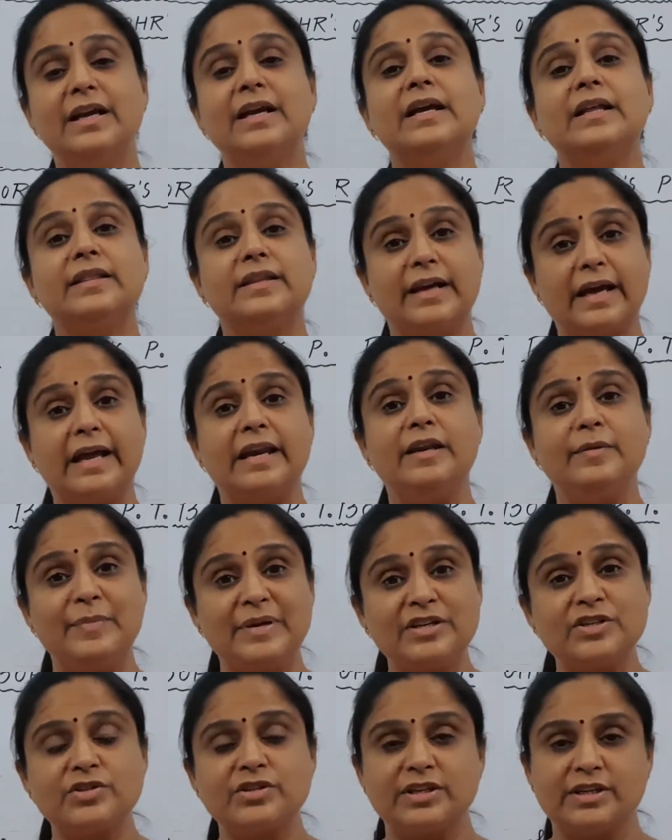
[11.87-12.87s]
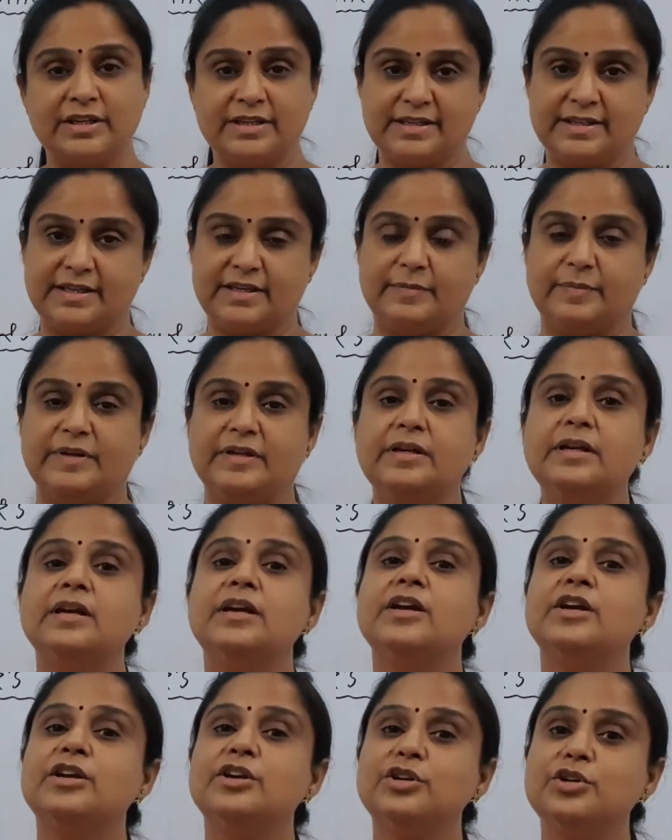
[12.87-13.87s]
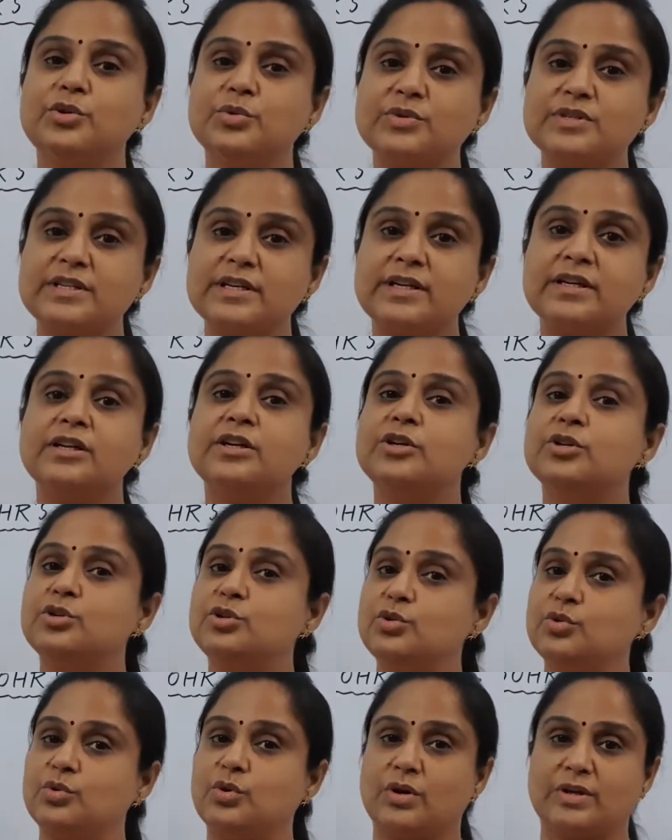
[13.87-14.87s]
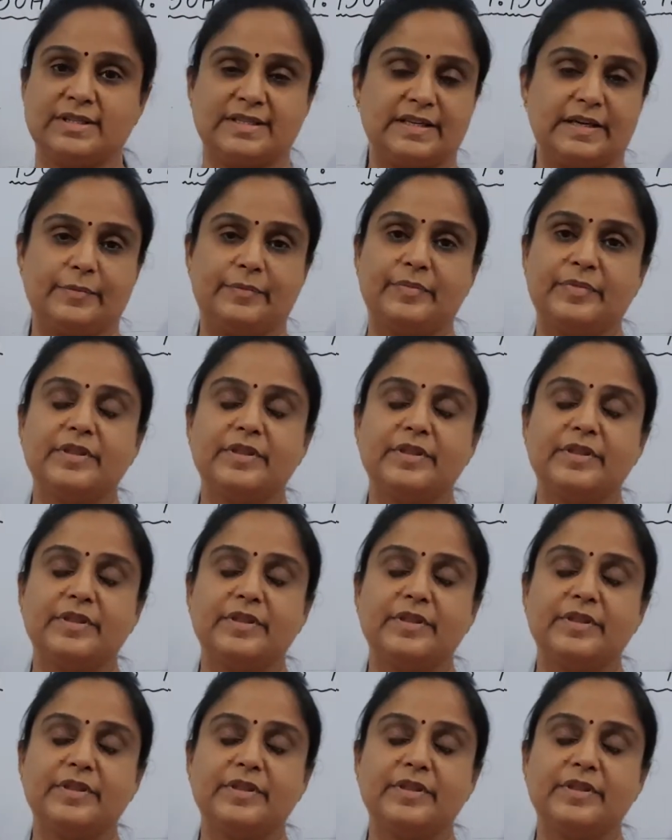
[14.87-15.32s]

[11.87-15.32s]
the elements in his table using two concepts.